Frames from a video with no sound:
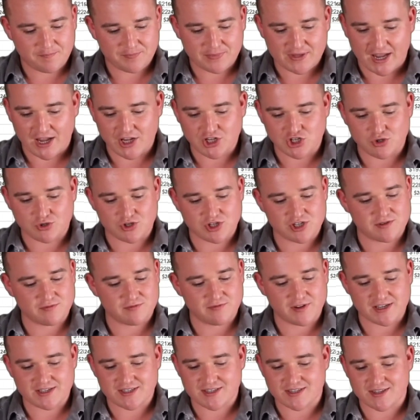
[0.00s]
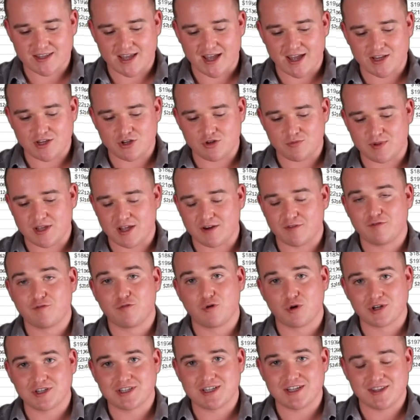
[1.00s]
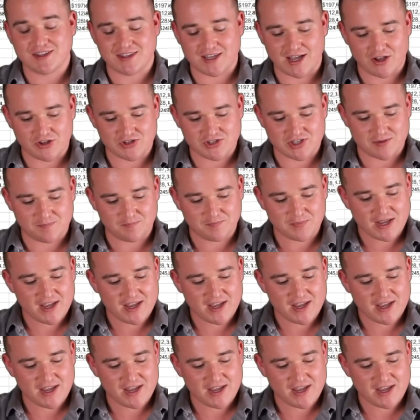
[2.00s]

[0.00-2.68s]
Had you just invested that, you'd be at fourteen thousand dollars.